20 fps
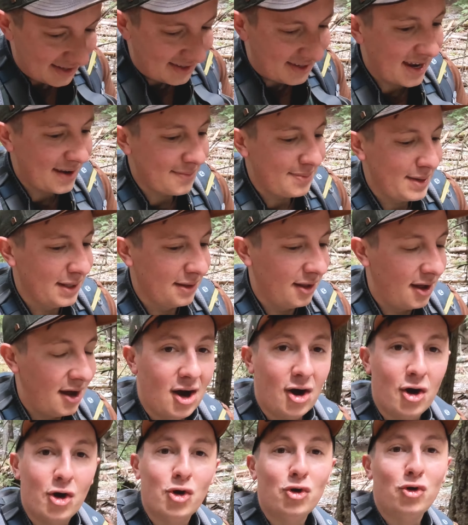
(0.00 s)
take me
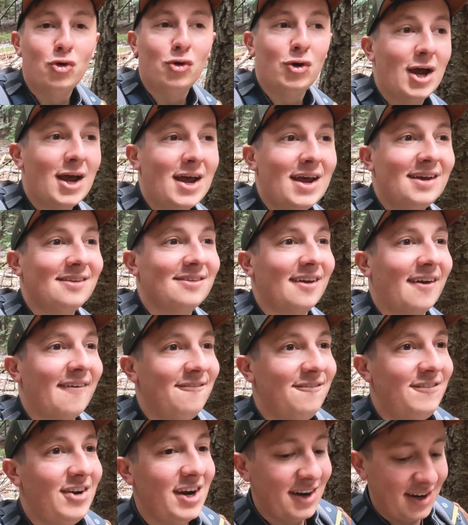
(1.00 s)
along who is
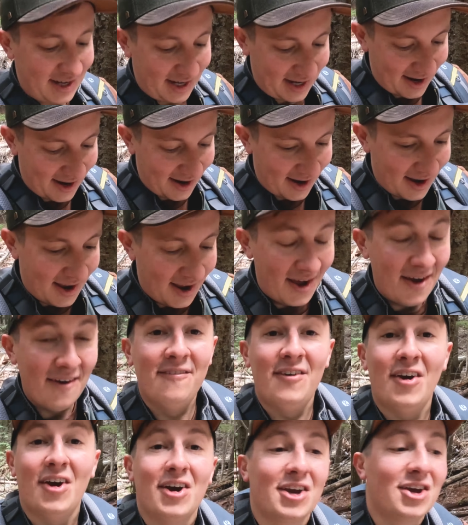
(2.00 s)
very,
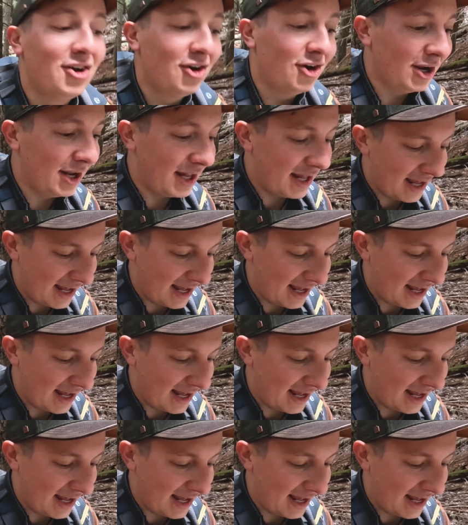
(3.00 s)
very good